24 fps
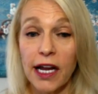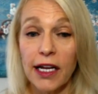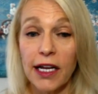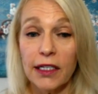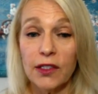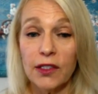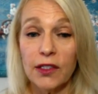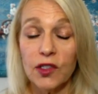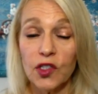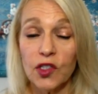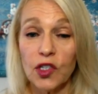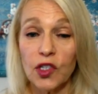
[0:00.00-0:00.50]

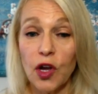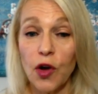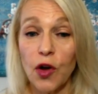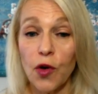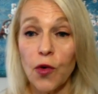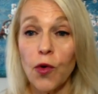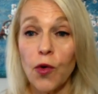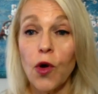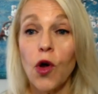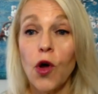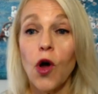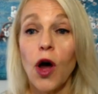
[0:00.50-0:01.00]
and
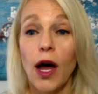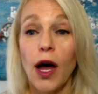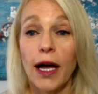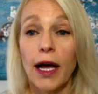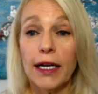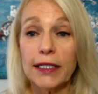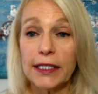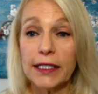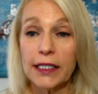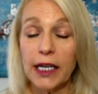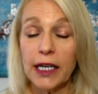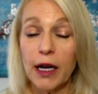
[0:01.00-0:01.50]
so
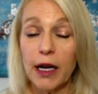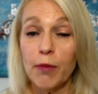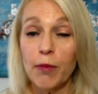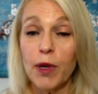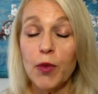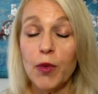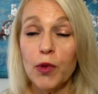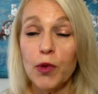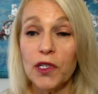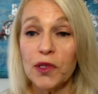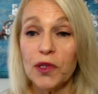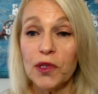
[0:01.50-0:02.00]
uh,
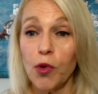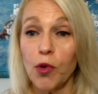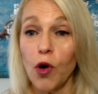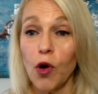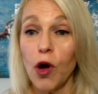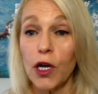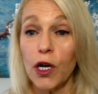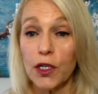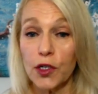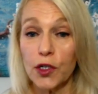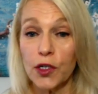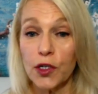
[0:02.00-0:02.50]
Sammy was
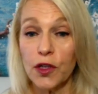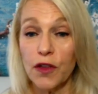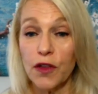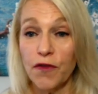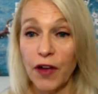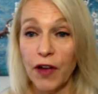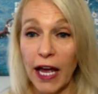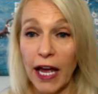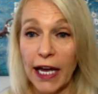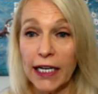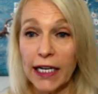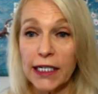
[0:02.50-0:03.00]
brought to the
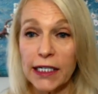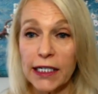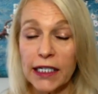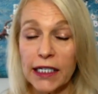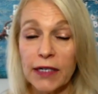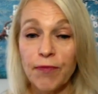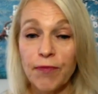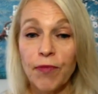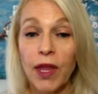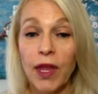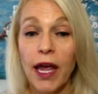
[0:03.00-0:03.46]
vet,